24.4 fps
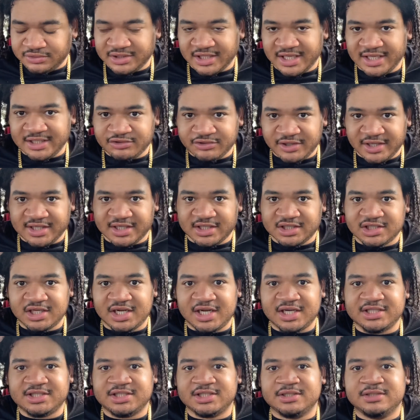like Drake and
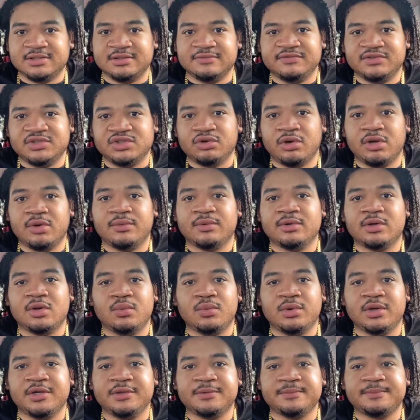Josh and Zoe
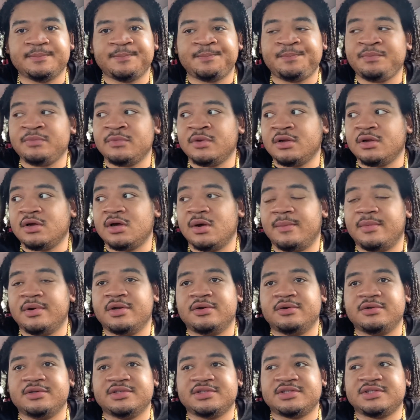101 coming
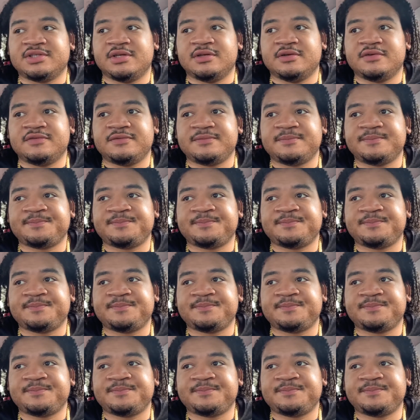on and stuff.